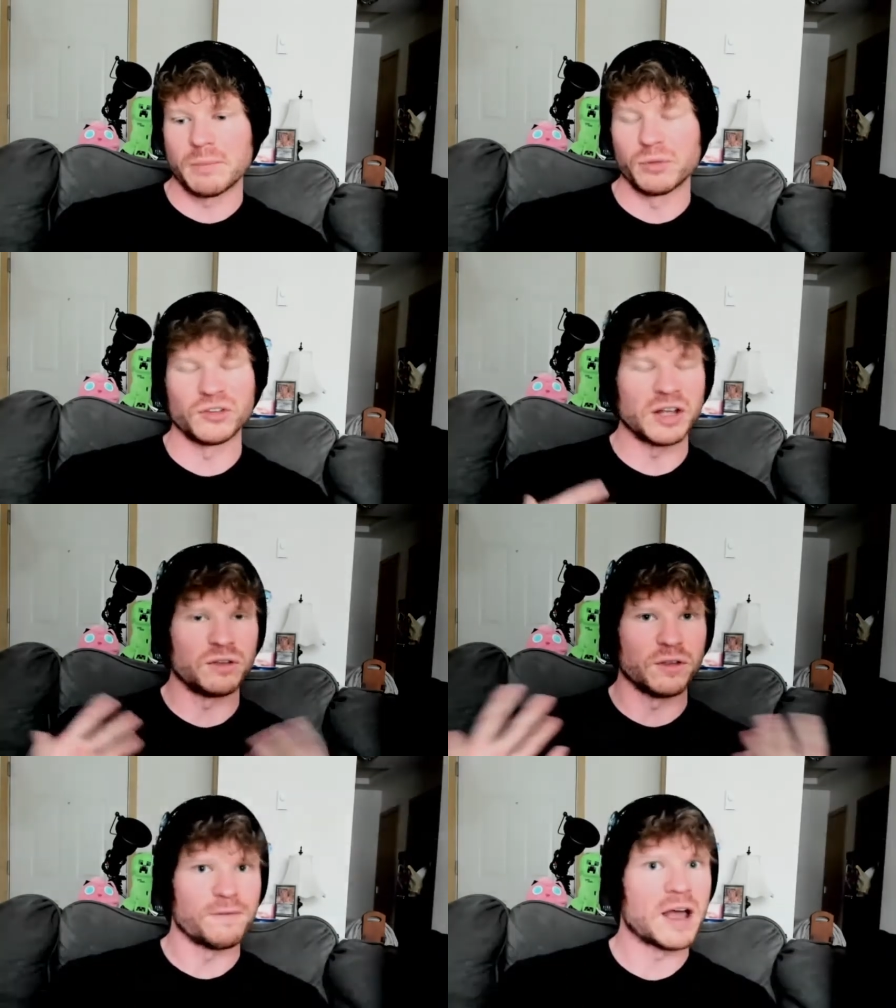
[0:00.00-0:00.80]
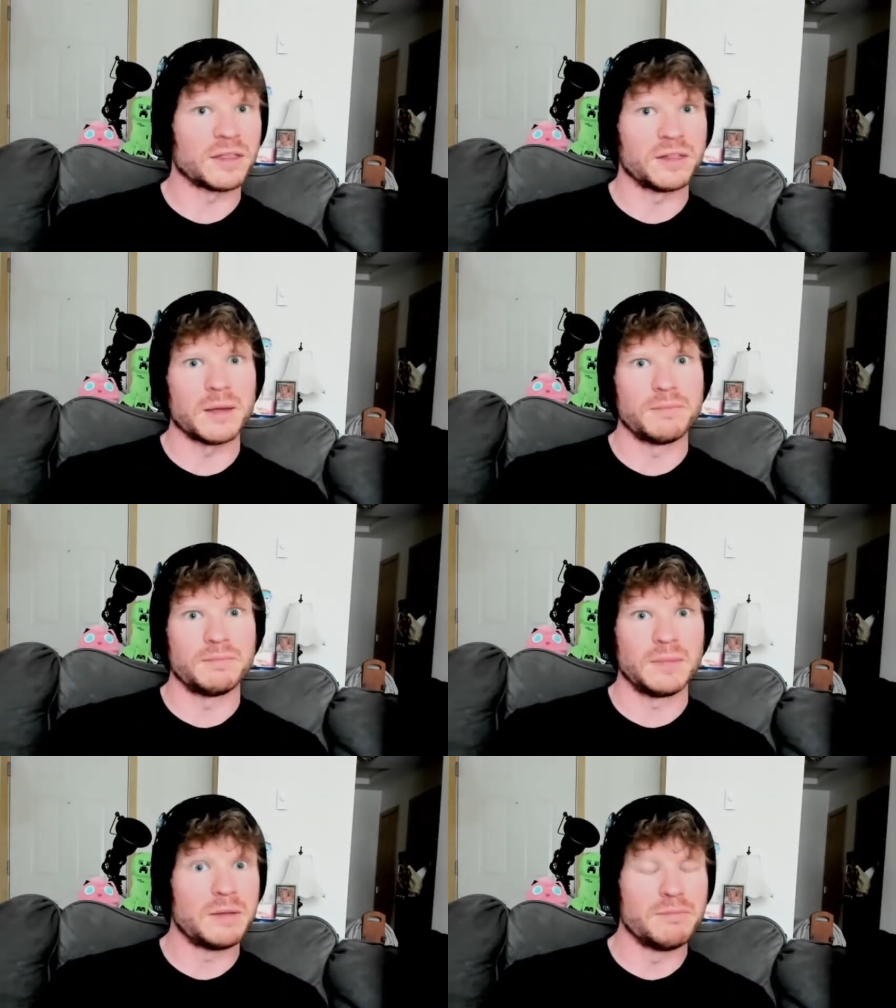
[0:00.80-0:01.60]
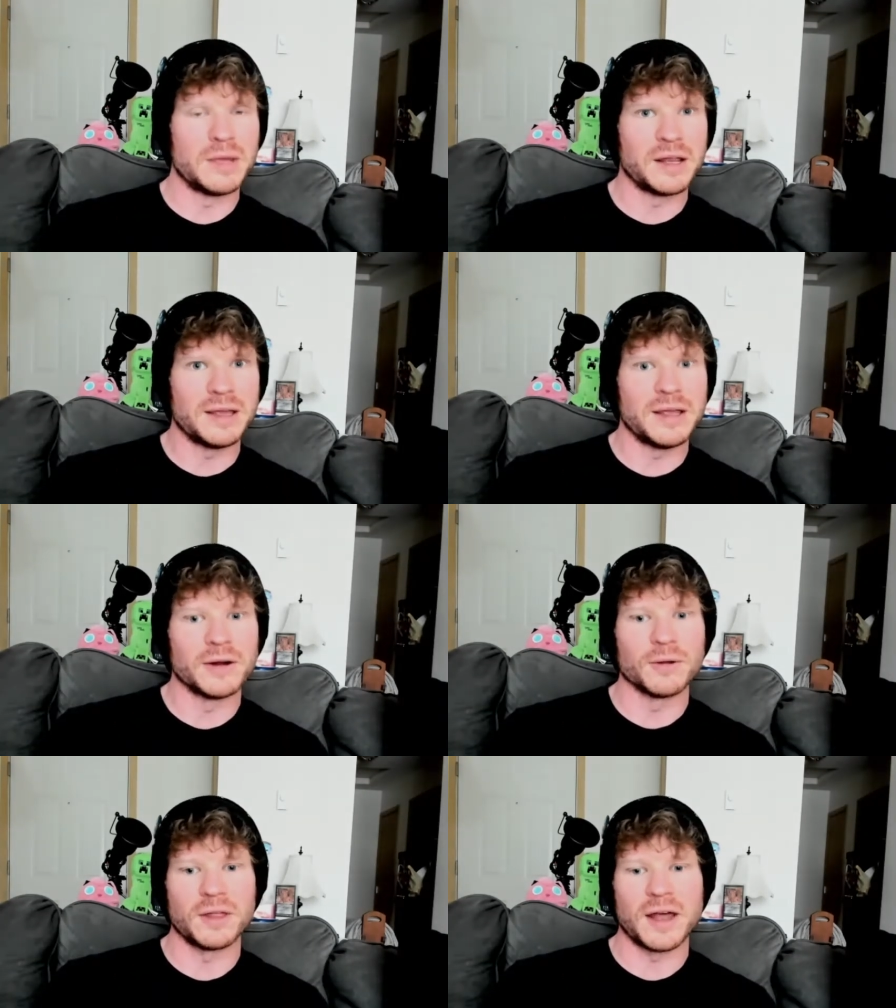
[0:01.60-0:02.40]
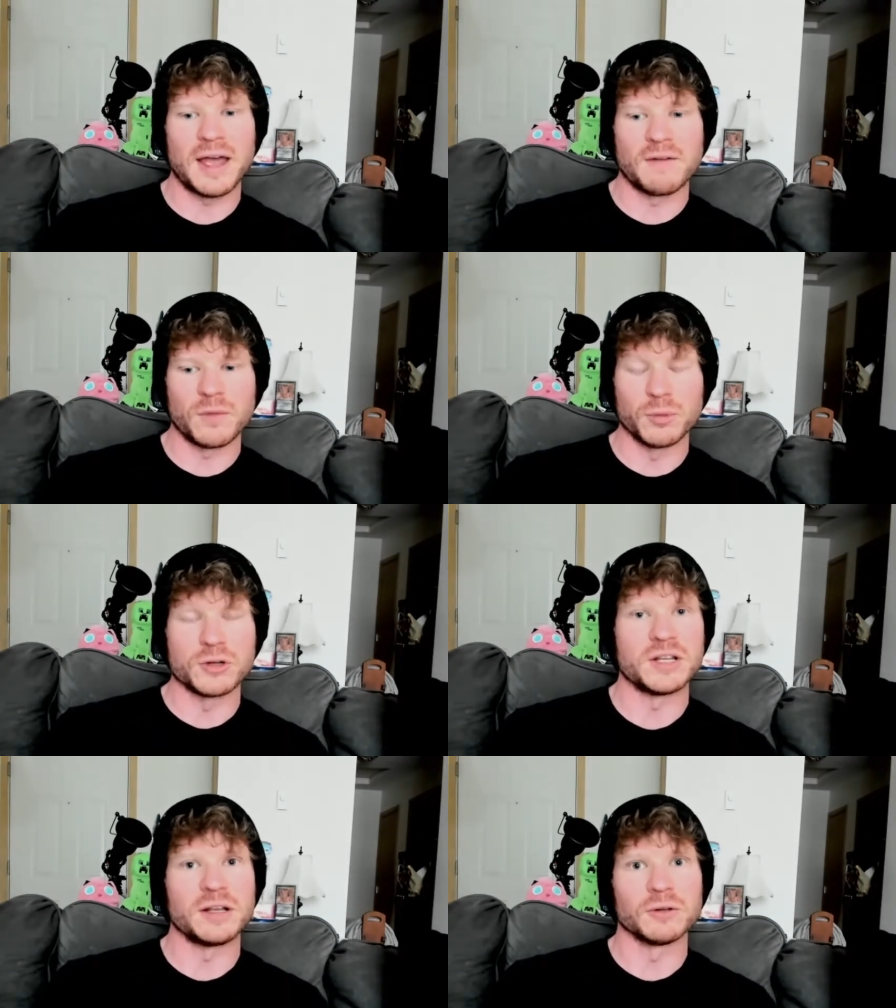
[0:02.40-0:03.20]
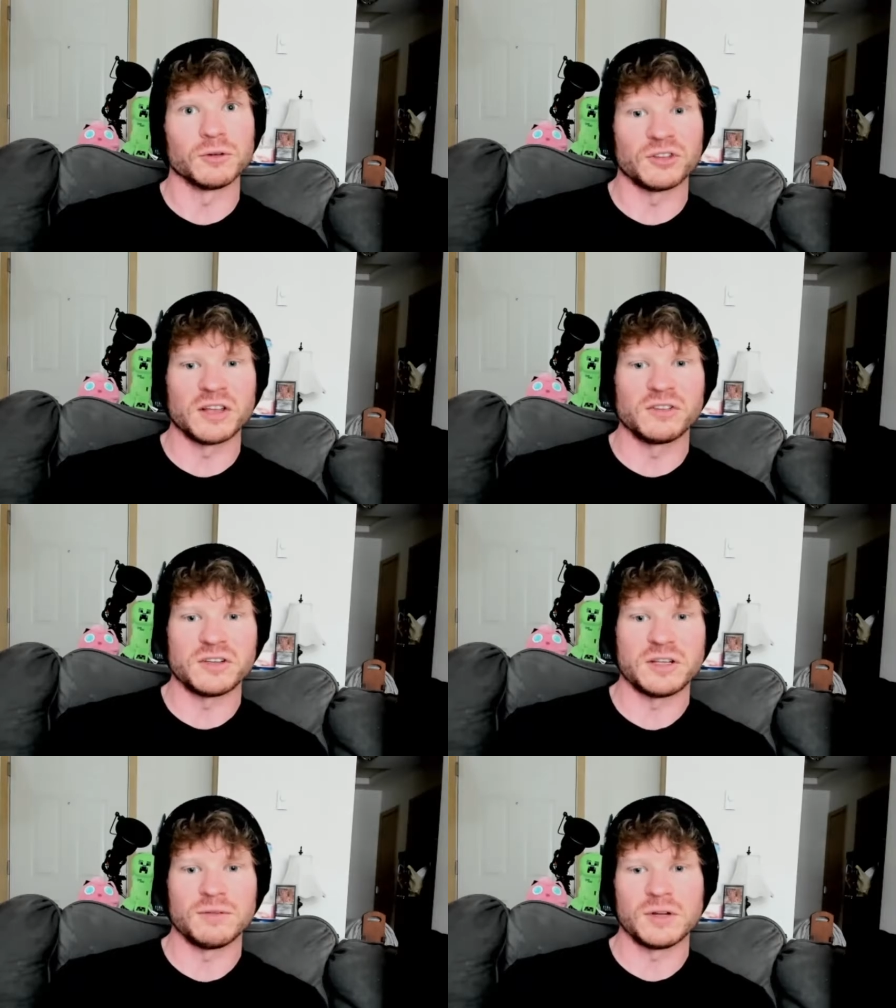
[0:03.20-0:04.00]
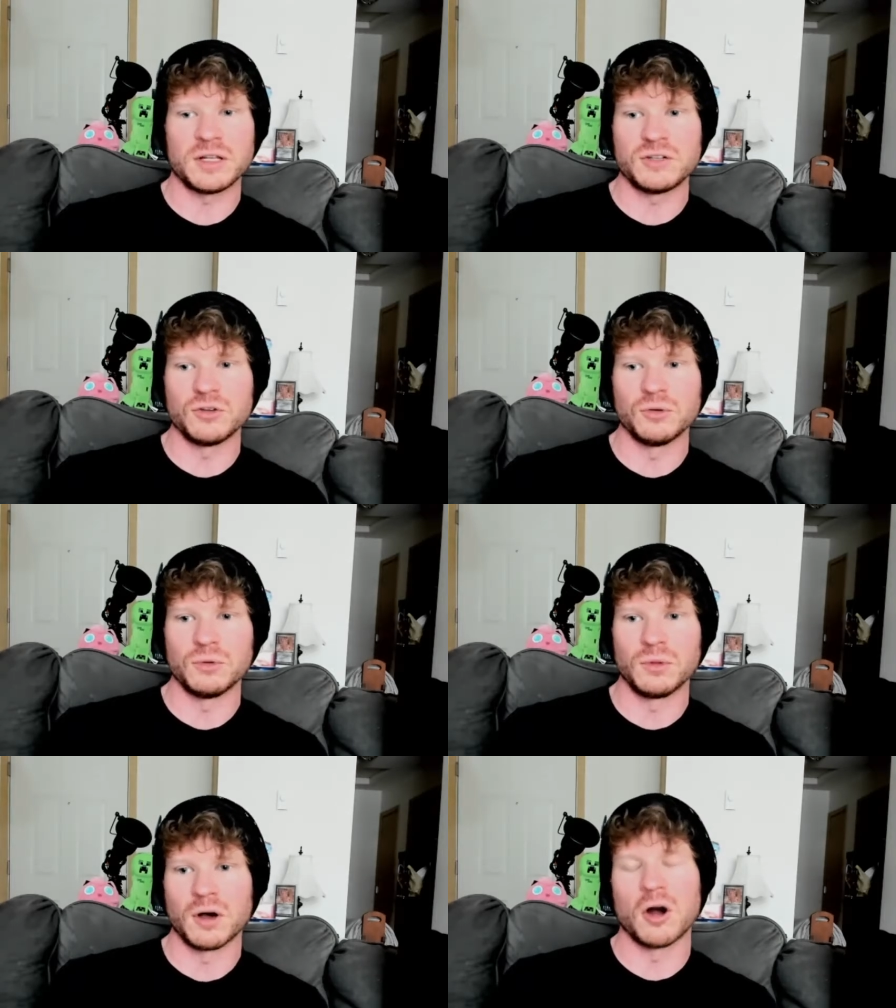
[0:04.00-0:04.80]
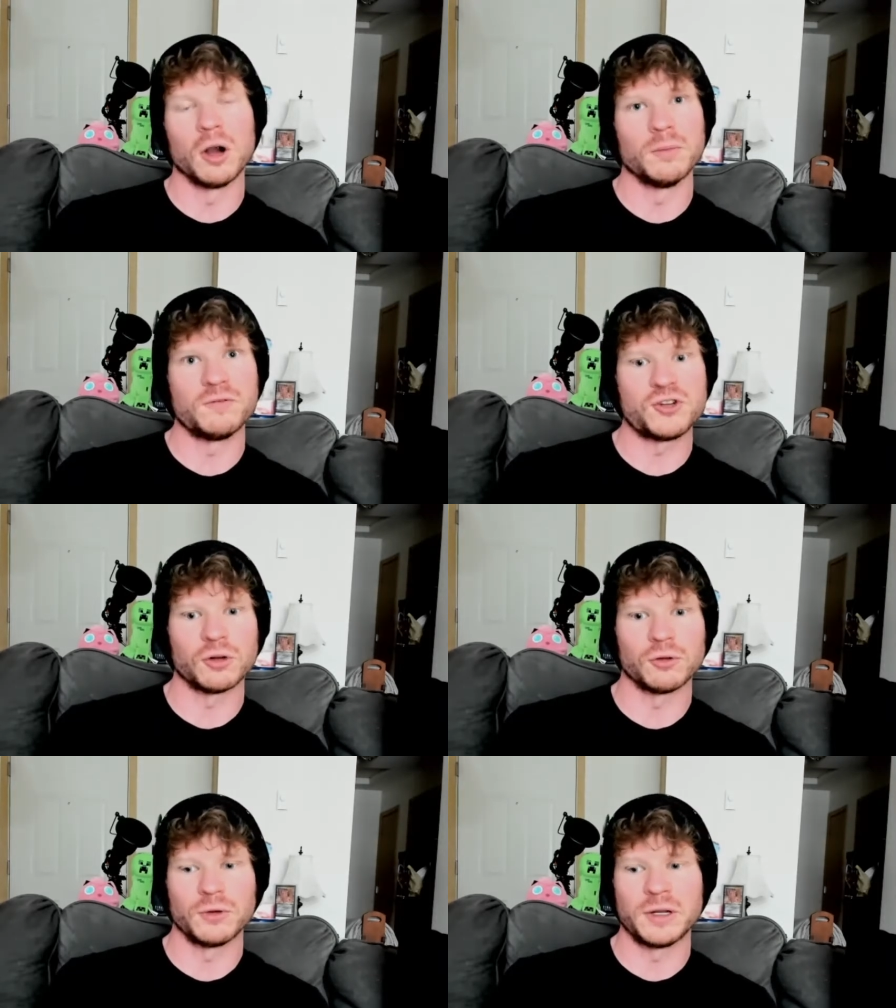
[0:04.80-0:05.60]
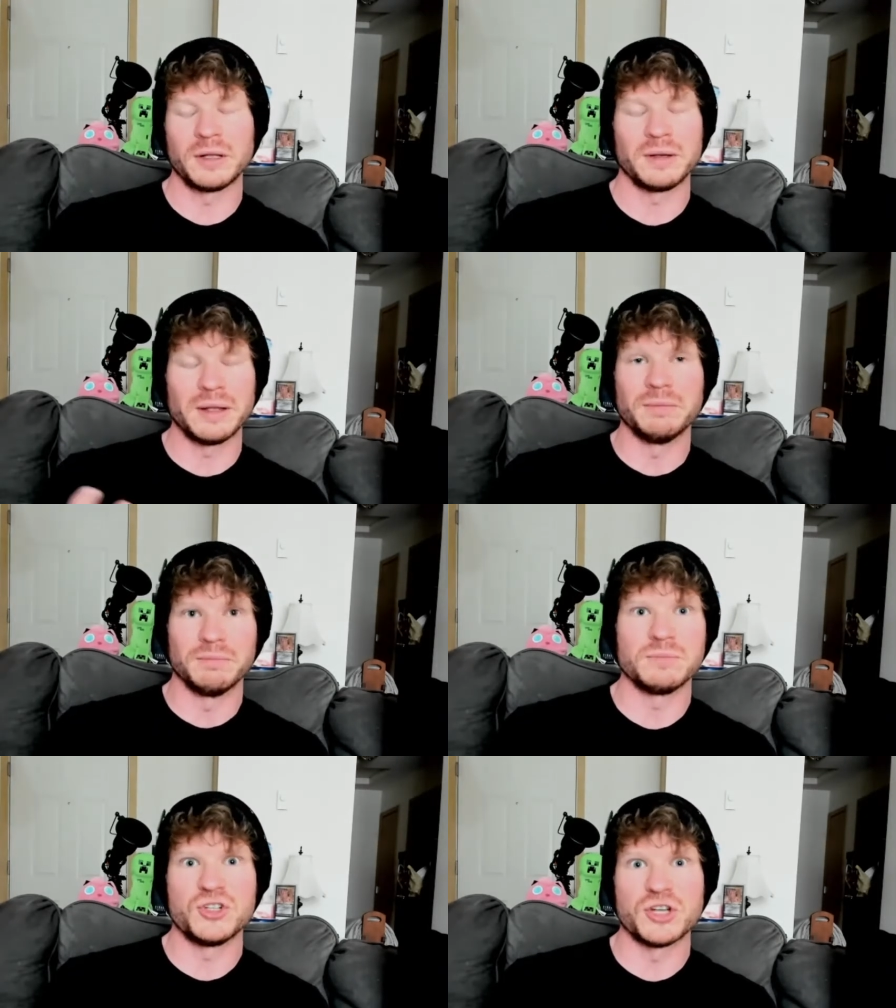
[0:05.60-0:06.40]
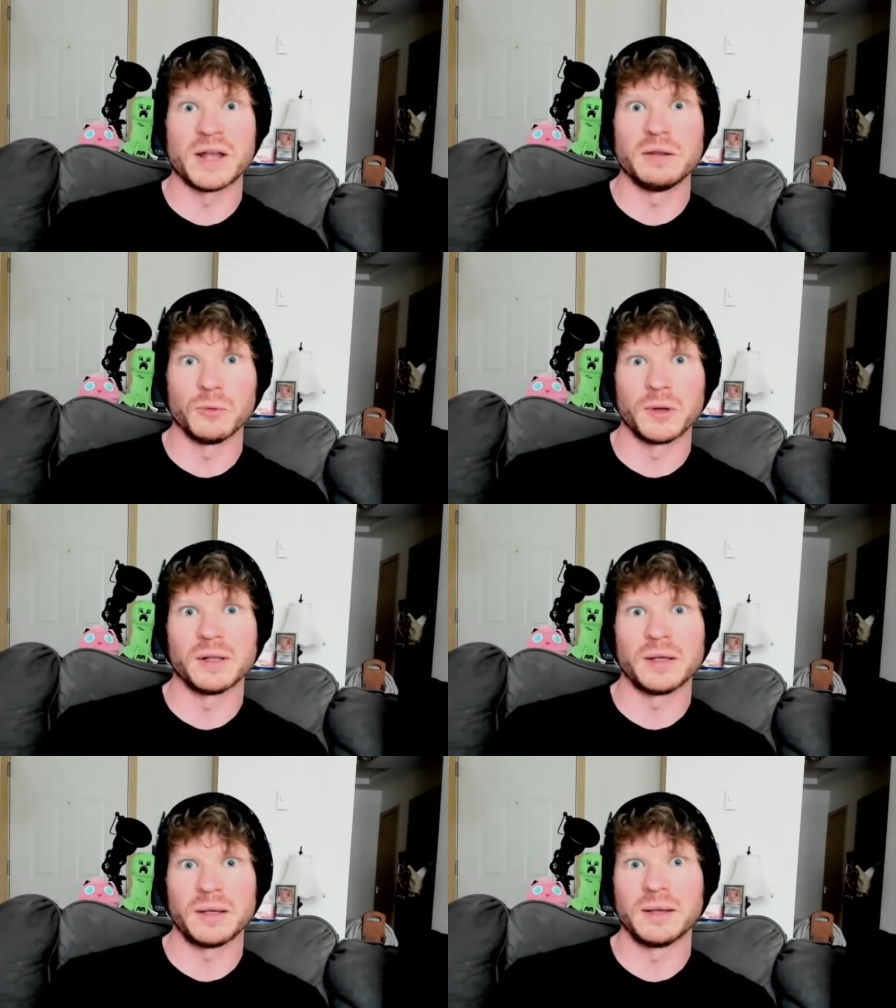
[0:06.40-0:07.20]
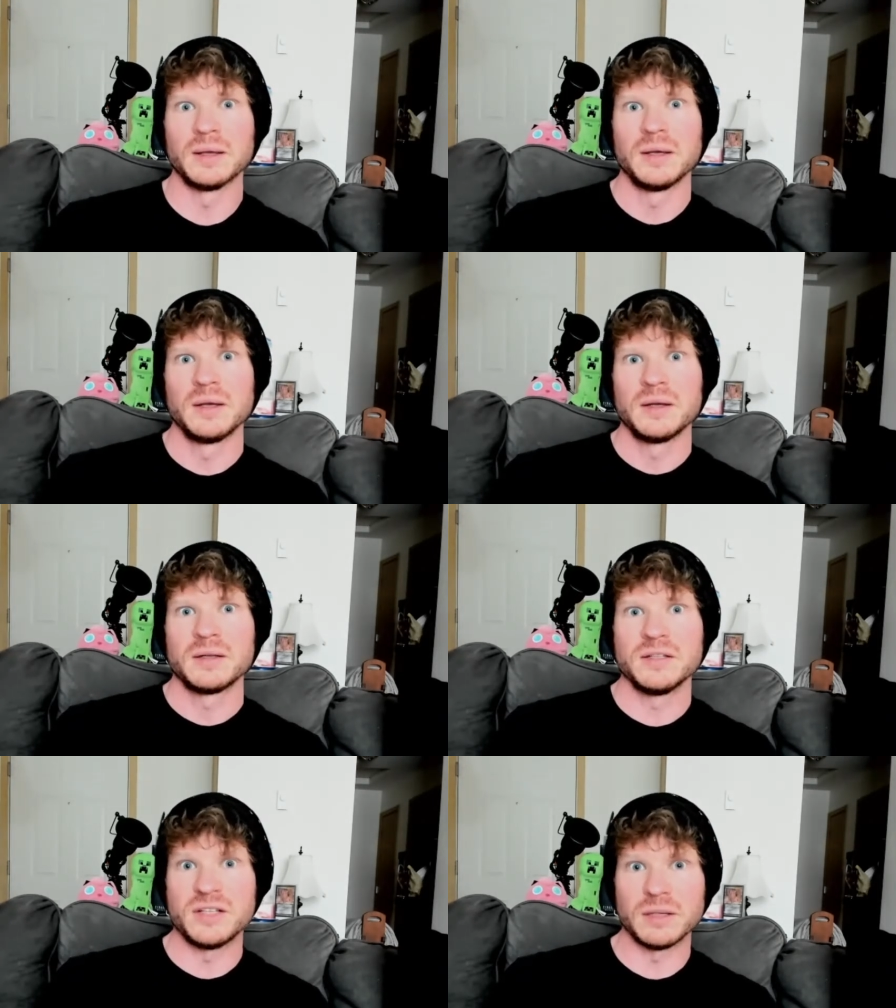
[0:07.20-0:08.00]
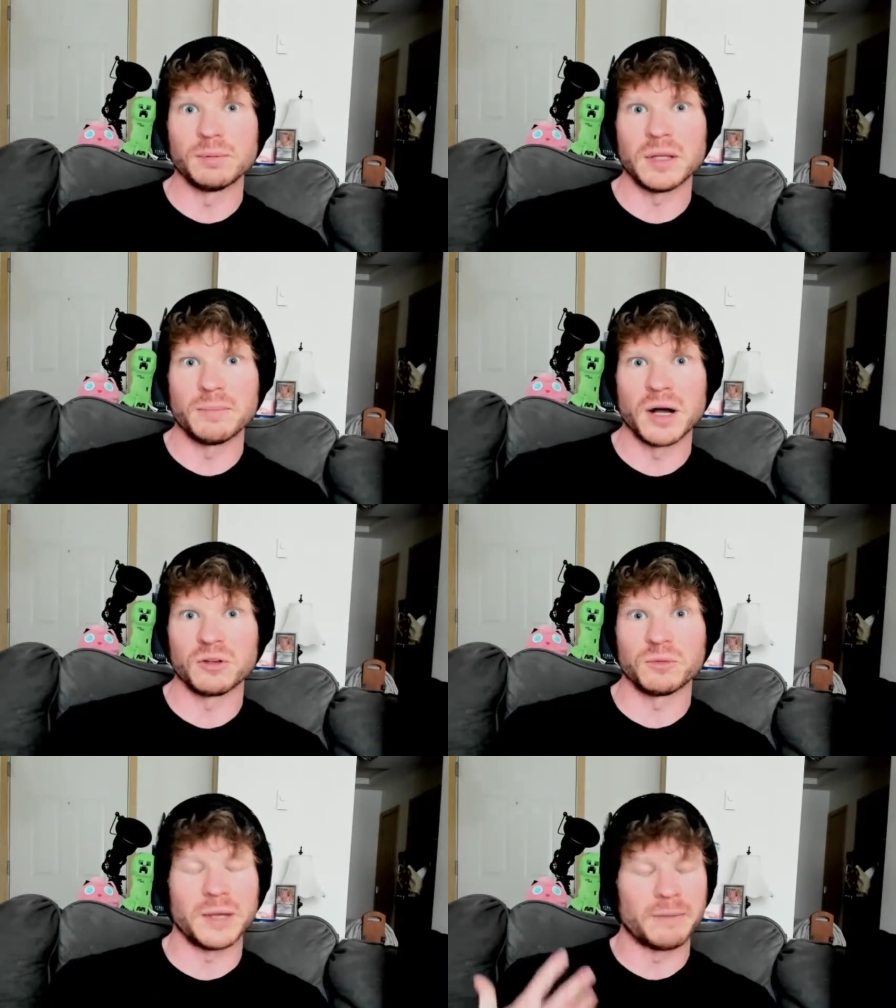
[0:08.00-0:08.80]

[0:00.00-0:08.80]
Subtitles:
besides the fact that I'm admitting here that I have a particular sensitivity to the harm of children, it genuinely deeply bugs me.